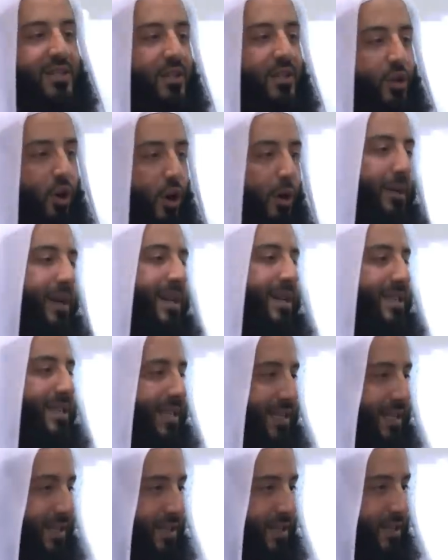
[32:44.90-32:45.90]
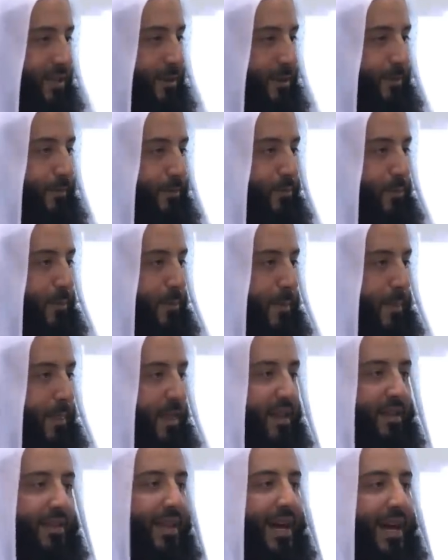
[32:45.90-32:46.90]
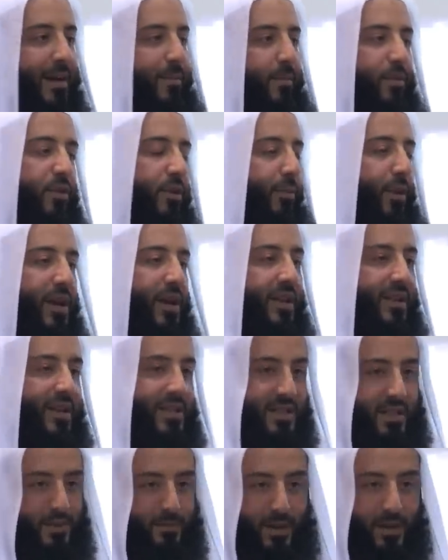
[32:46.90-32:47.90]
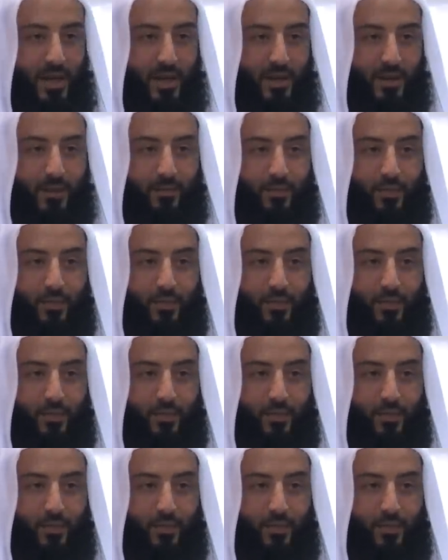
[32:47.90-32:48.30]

and the omega-6s. That the body doesn't make.